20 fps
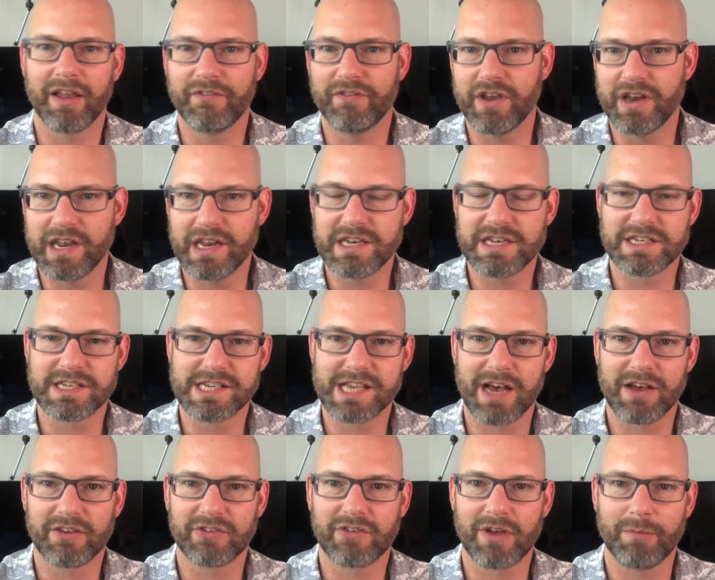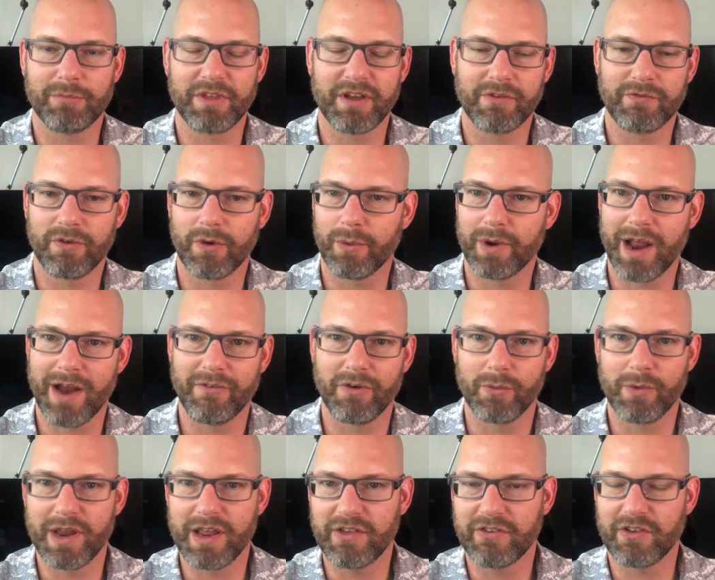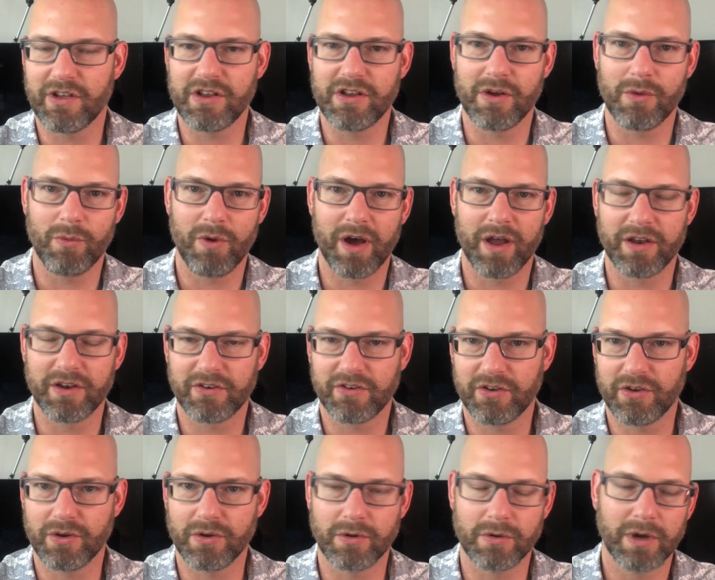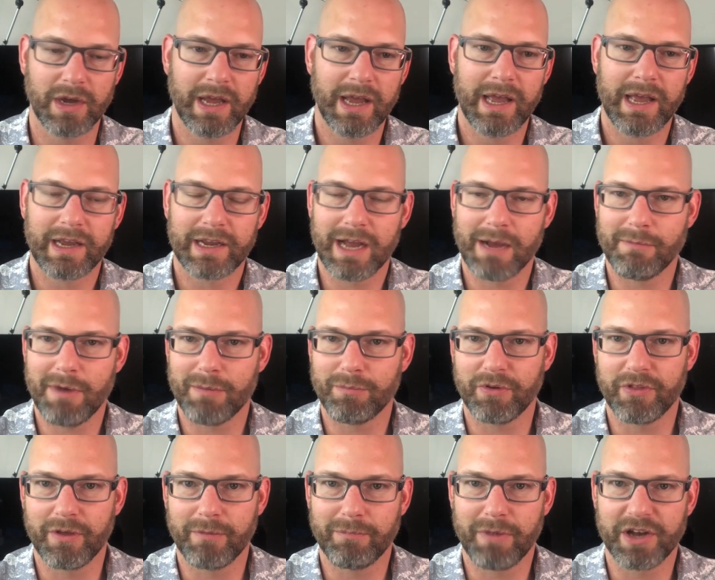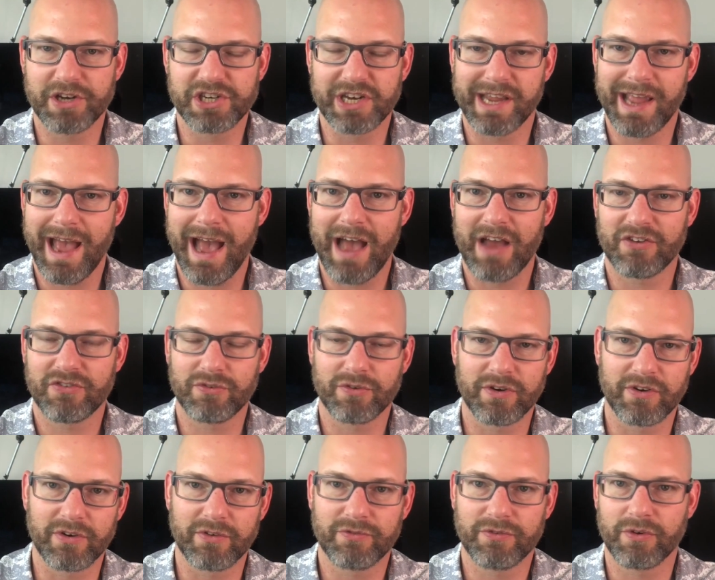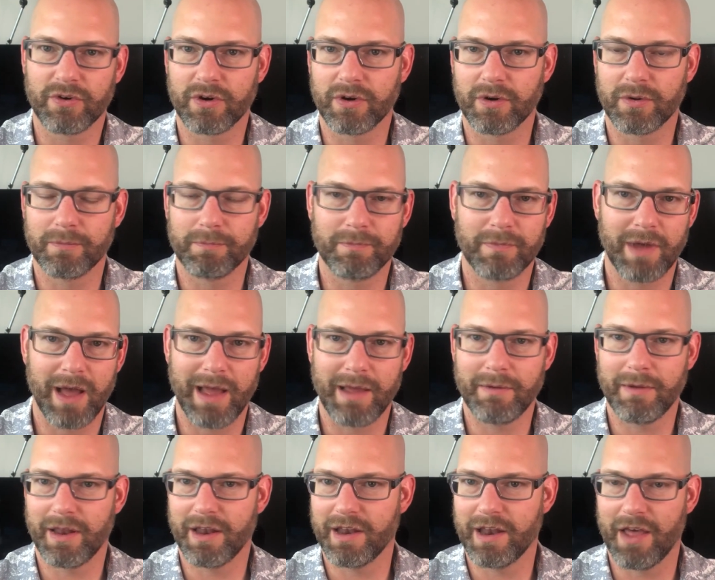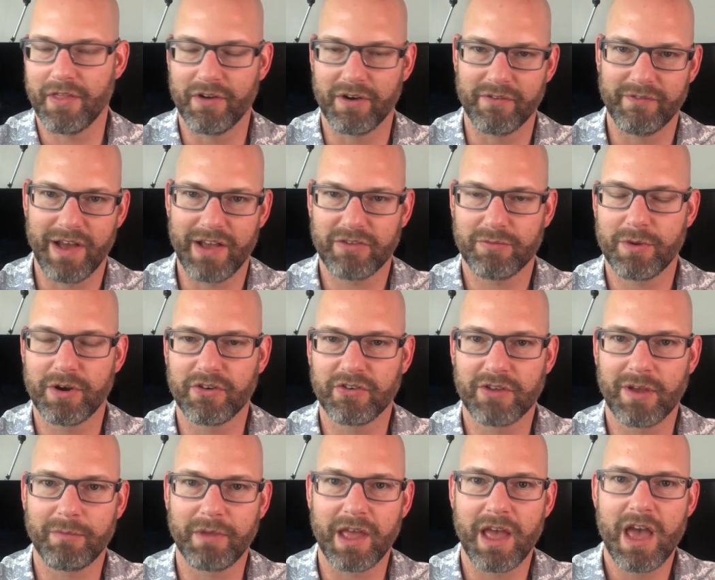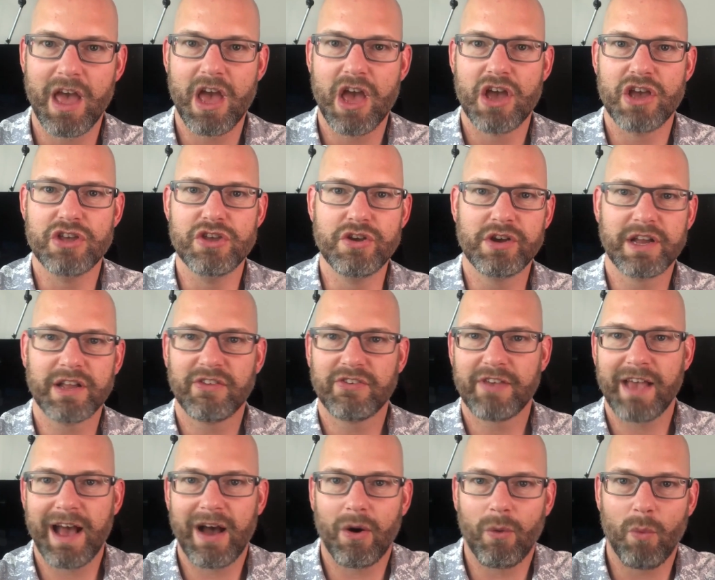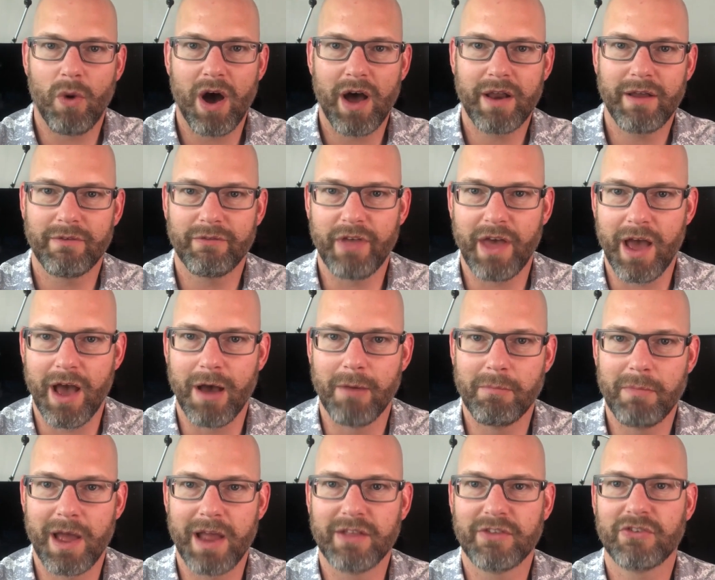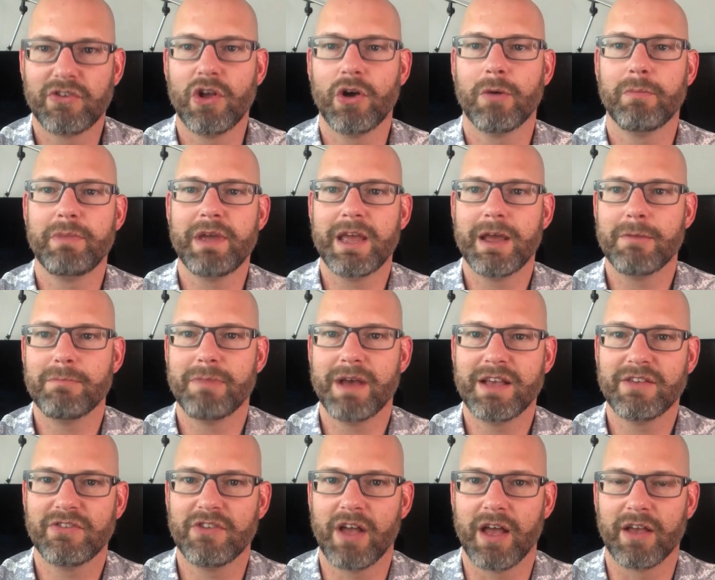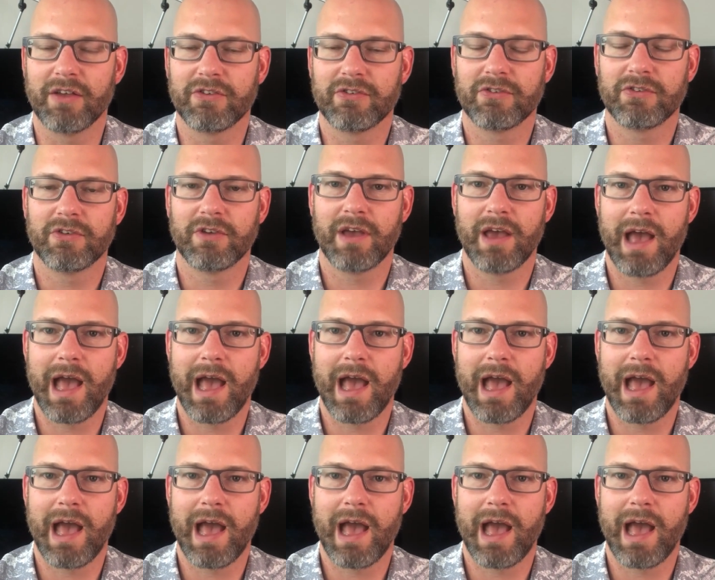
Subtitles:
If you need to sell something for whatever reason, you want to come up with a bunch of cash for another investment or something, you could sell one of them and still be in business.